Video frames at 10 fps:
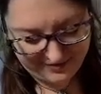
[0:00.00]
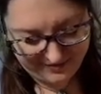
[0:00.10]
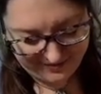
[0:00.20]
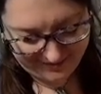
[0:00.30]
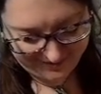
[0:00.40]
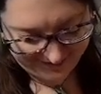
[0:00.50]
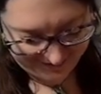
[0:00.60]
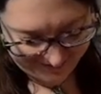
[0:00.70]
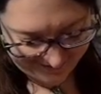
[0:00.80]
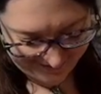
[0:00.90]

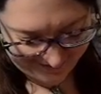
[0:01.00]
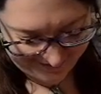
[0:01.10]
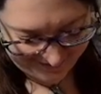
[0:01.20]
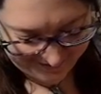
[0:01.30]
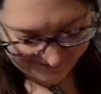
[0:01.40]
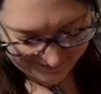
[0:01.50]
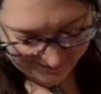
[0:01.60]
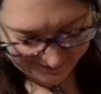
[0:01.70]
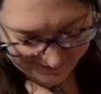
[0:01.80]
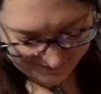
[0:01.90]

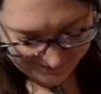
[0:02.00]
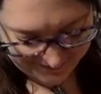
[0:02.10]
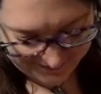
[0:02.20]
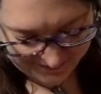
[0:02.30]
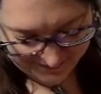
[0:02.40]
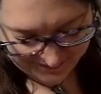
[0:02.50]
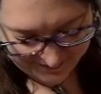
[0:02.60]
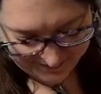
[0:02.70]
(silence)